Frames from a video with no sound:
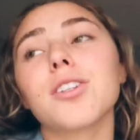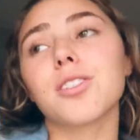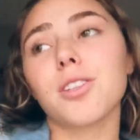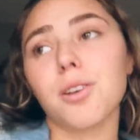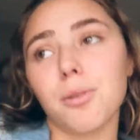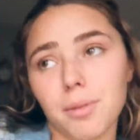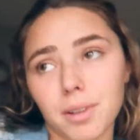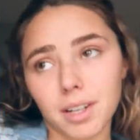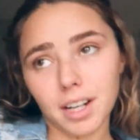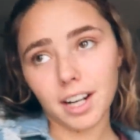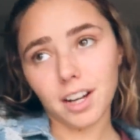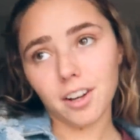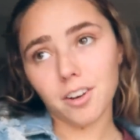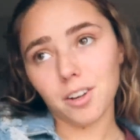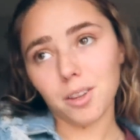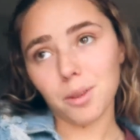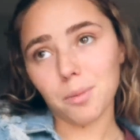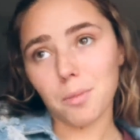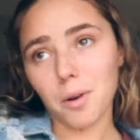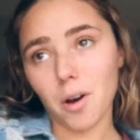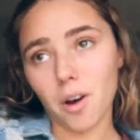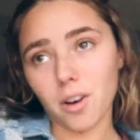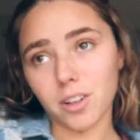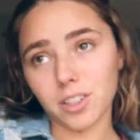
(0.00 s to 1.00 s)
so when I go to the
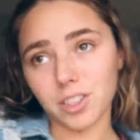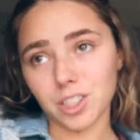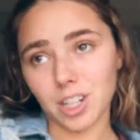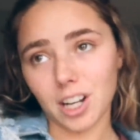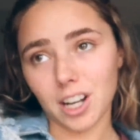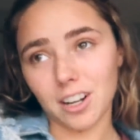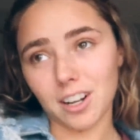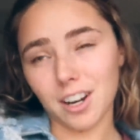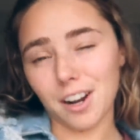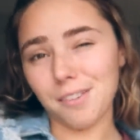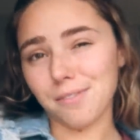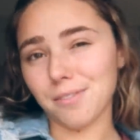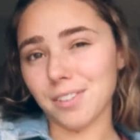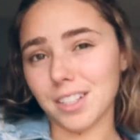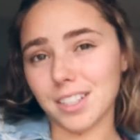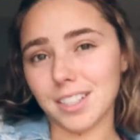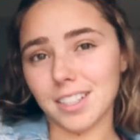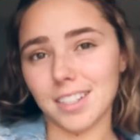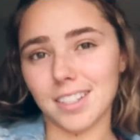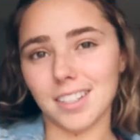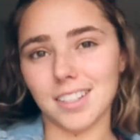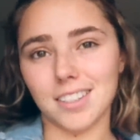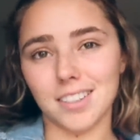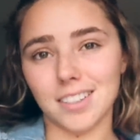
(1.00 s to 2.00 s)
mall and try on outfits
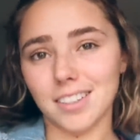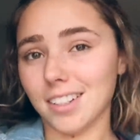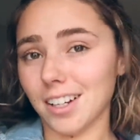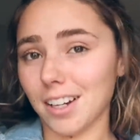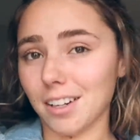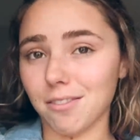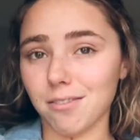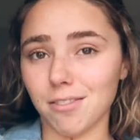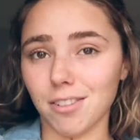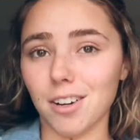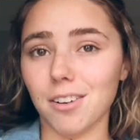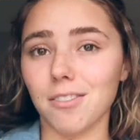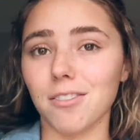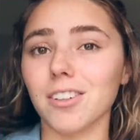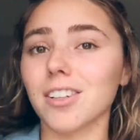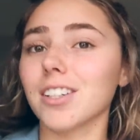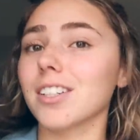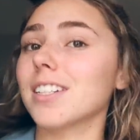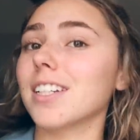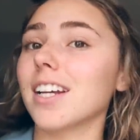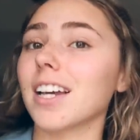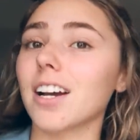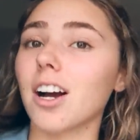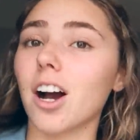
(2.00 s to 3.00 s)
it doesn't take forever
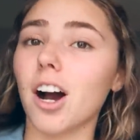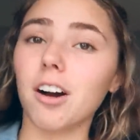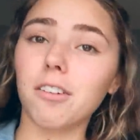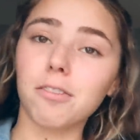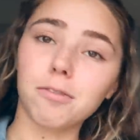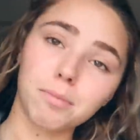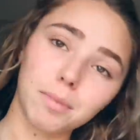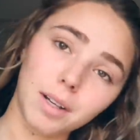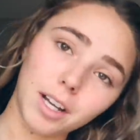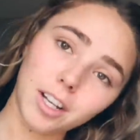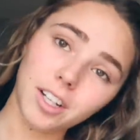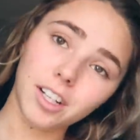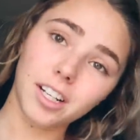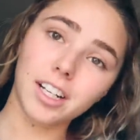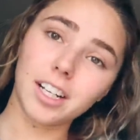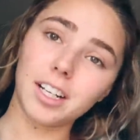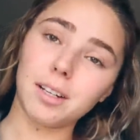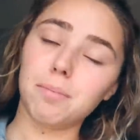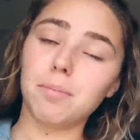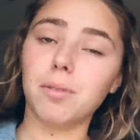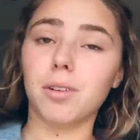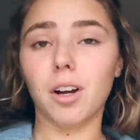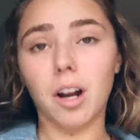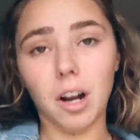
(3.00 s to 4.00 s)
to take off my hoodie
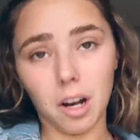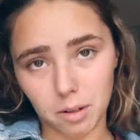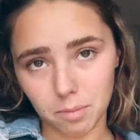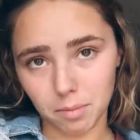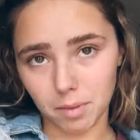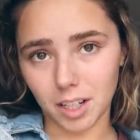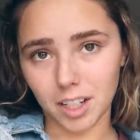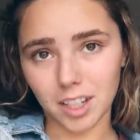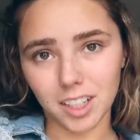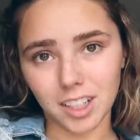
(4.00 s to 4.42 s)
and put on my